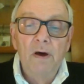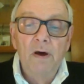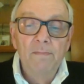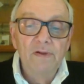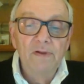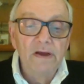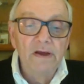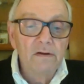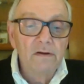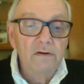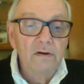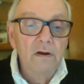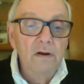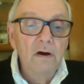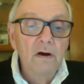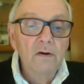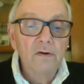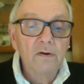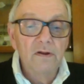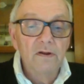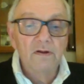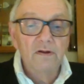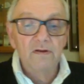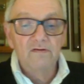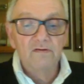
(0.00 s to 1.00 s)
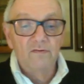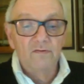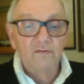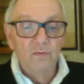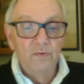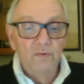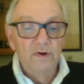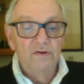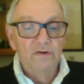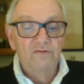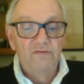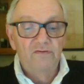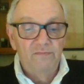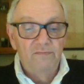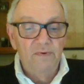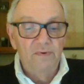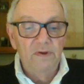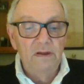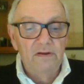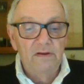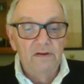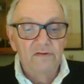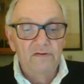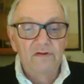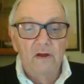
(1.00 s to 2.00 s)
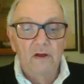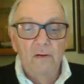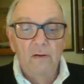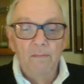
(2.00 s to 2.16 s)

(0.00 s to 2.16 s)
public notice which speaks